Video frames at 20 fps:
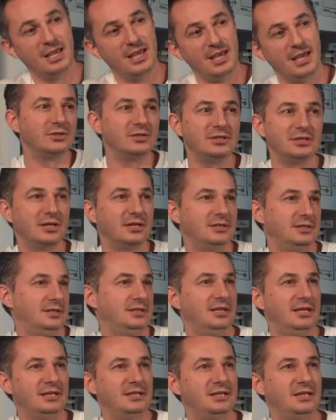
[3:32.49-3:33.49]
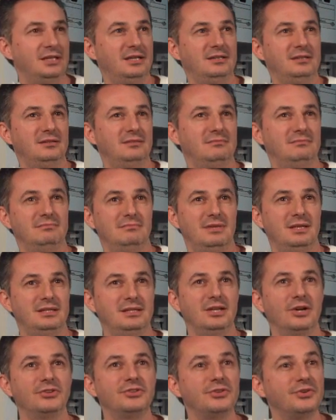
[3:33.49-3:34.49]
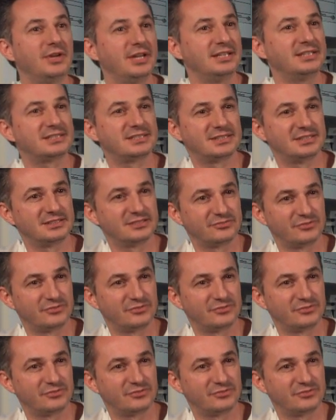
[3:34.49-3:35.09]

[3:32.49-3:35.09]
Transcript: But yeah. And another instance,